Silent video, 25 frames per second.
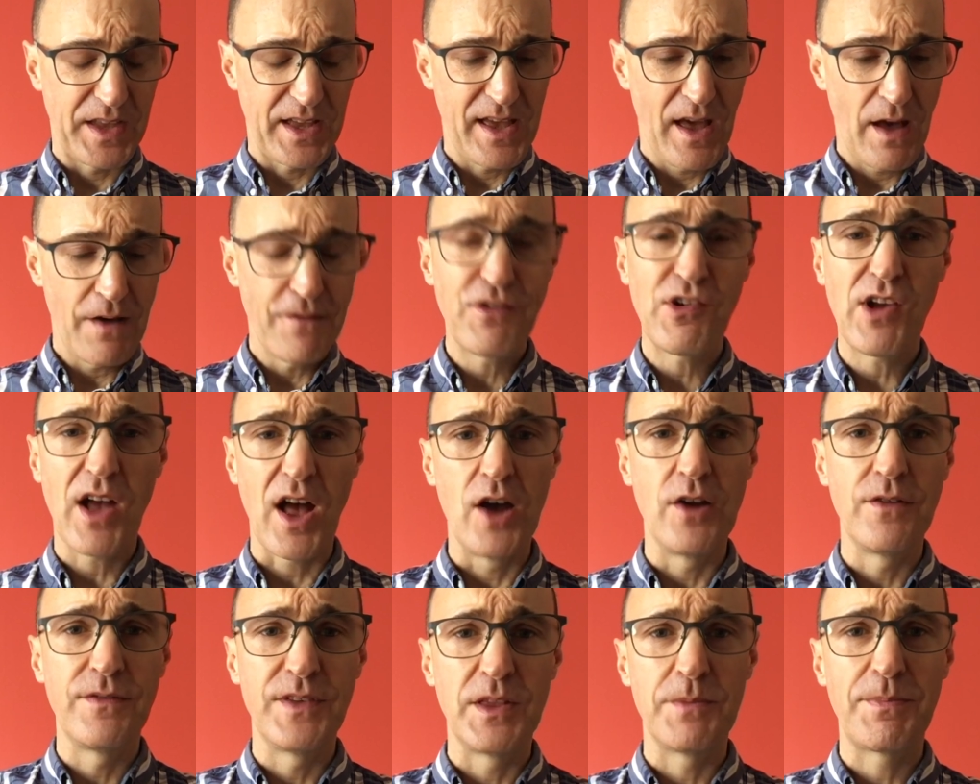cover
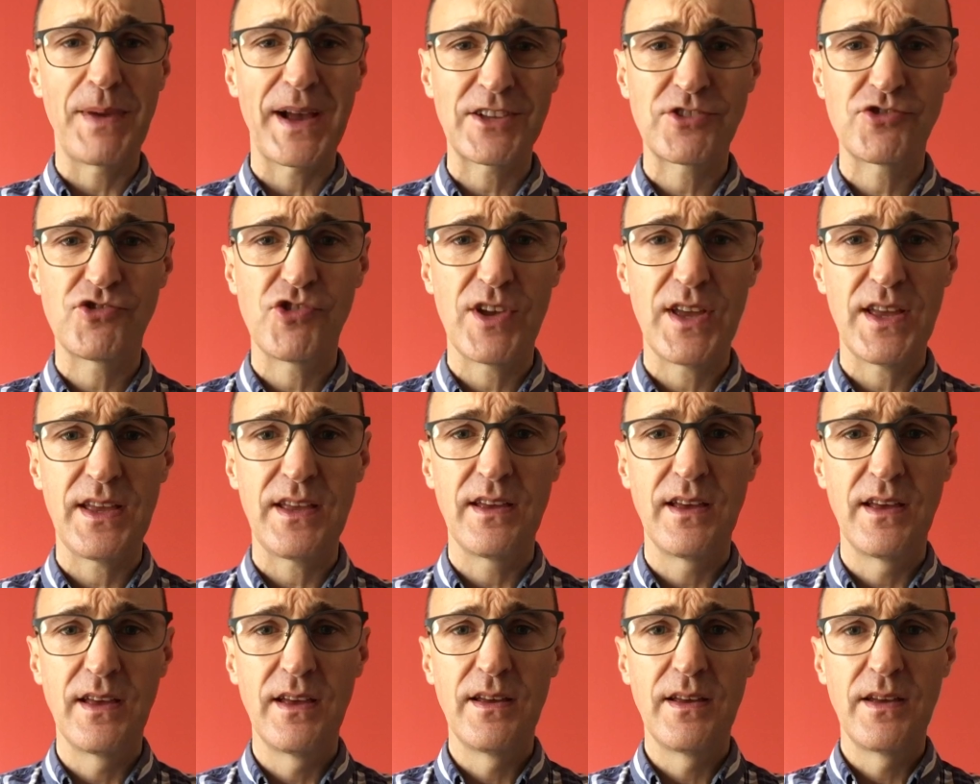over the
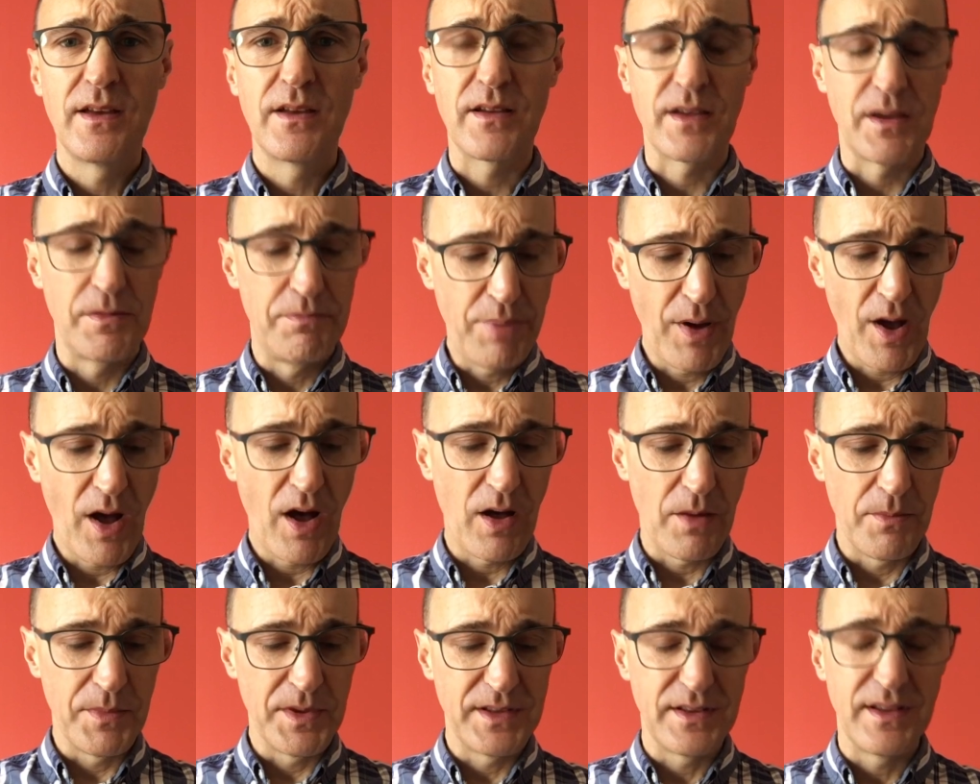battery
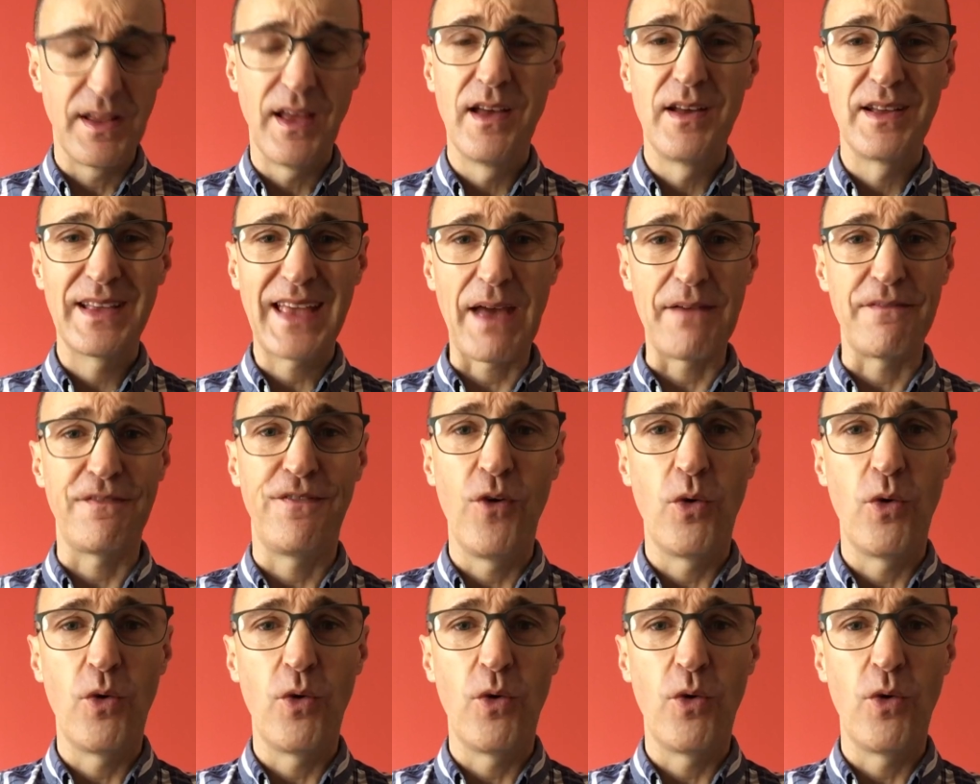compartment kept